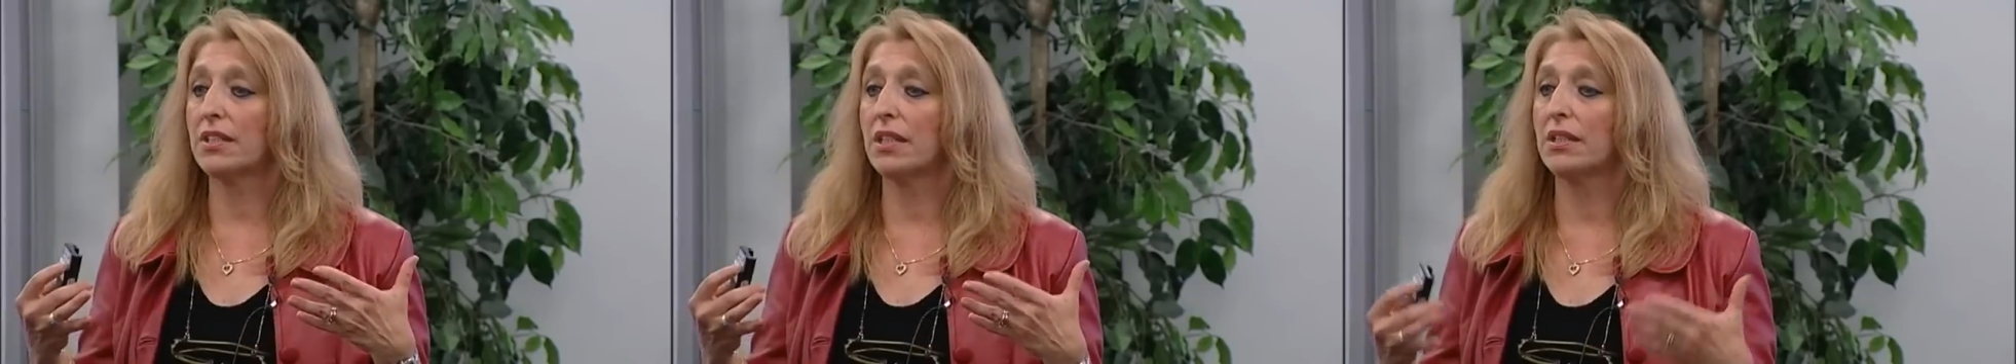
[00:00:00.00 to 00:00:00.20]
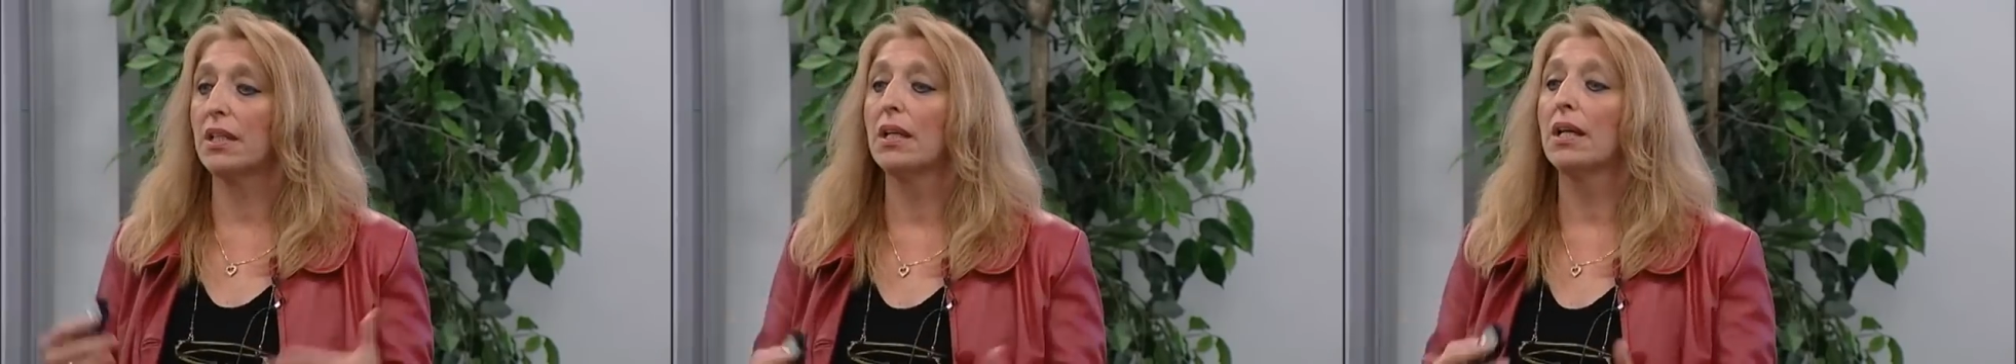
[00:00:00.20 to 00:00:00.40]

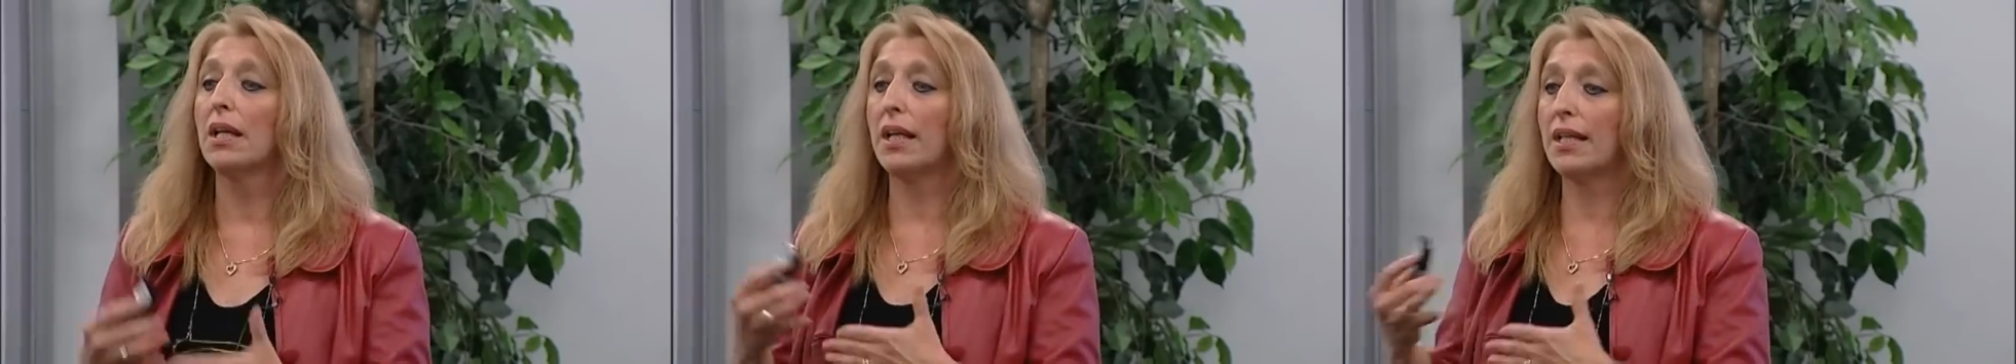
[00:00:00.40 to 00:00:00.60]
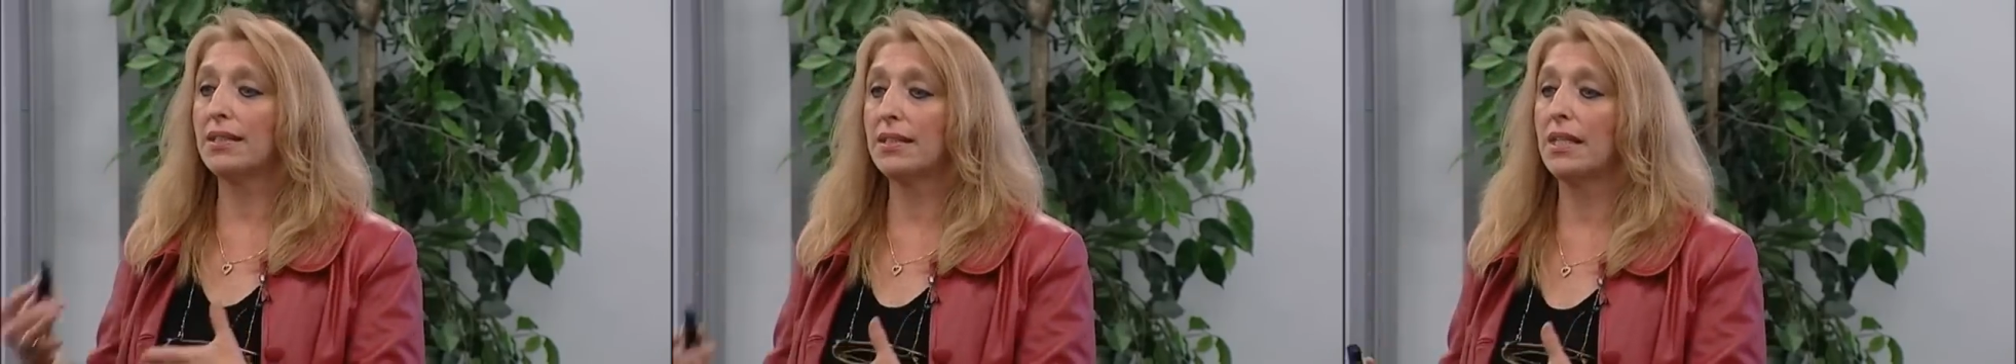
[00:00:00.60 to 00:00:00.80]
it,
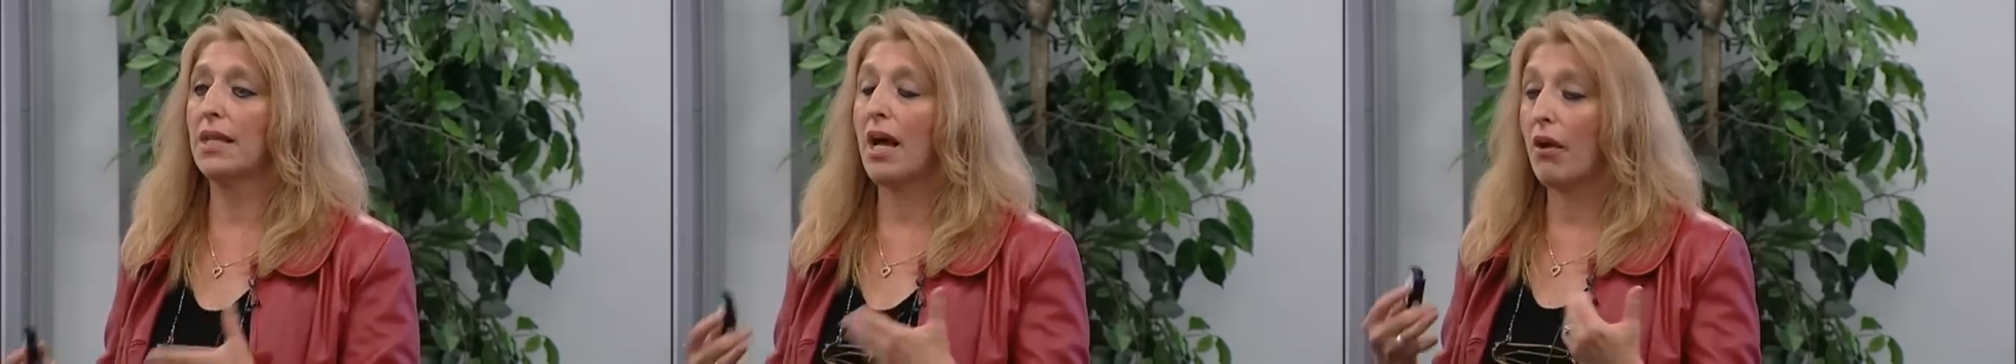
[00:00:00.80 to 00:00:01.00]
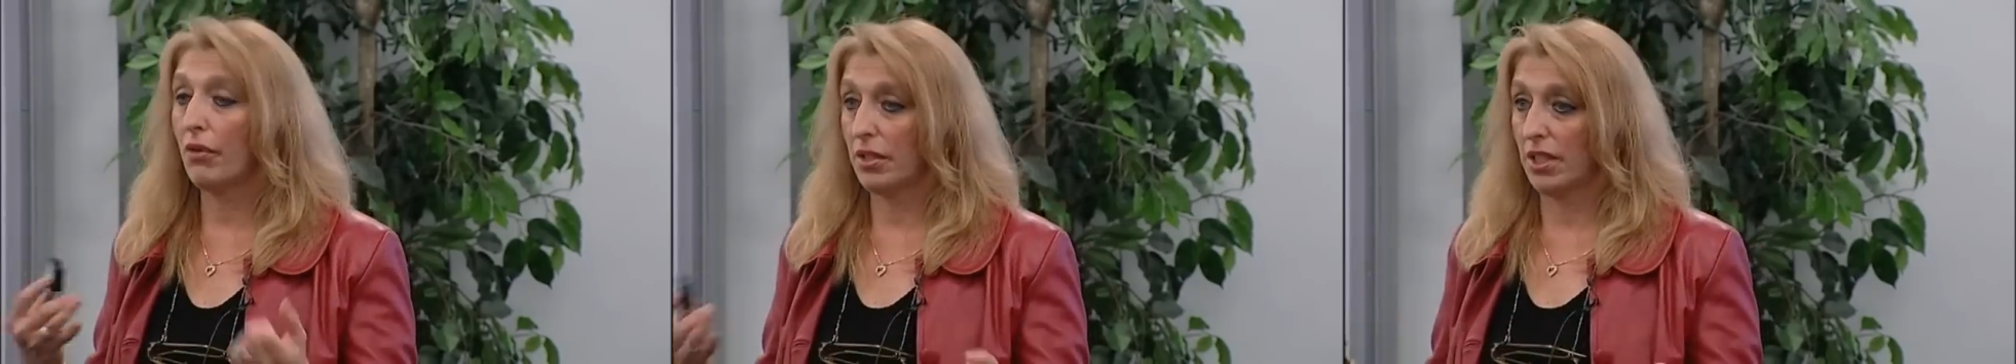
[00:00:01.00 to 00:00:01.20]
let's see
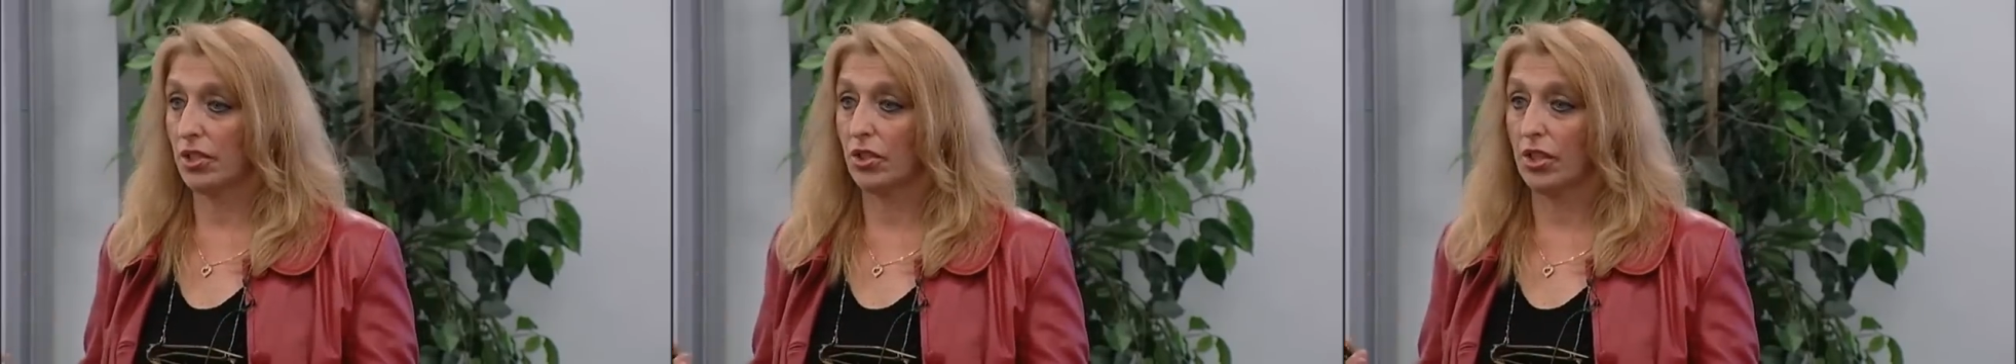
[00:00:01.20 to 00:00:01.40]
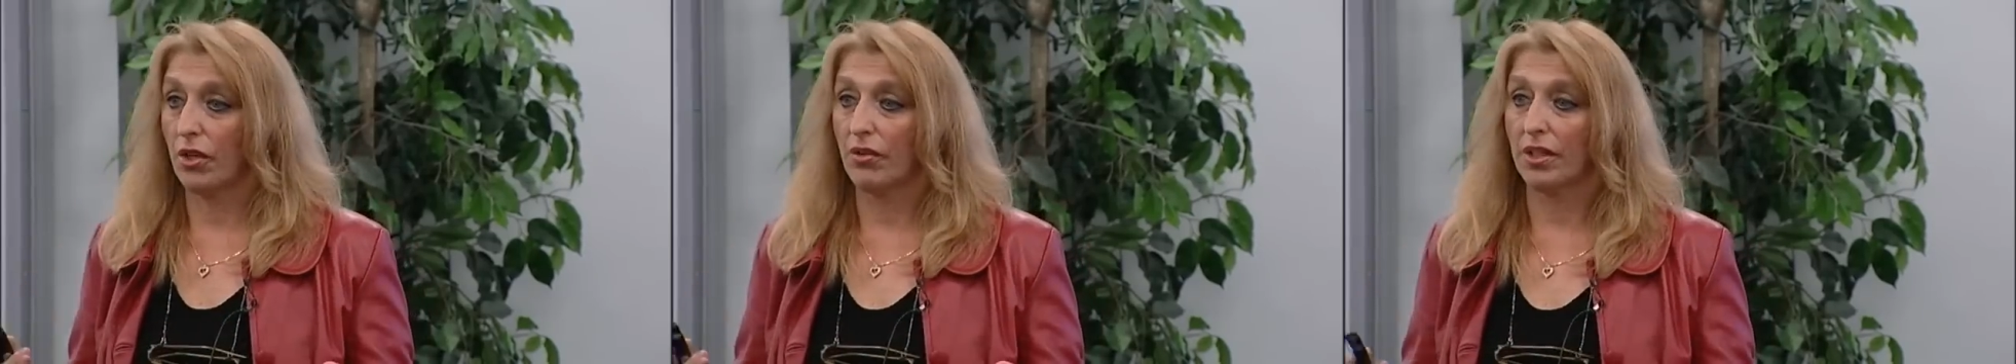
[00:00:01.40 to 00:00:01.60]
how it is
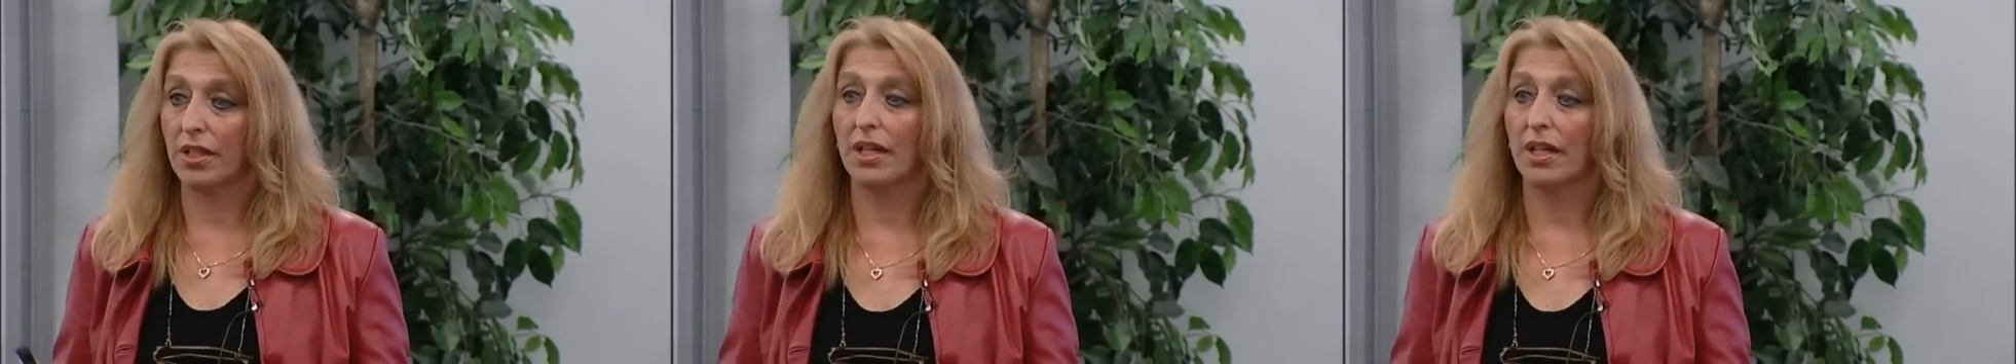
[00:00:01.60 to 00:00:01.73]
going.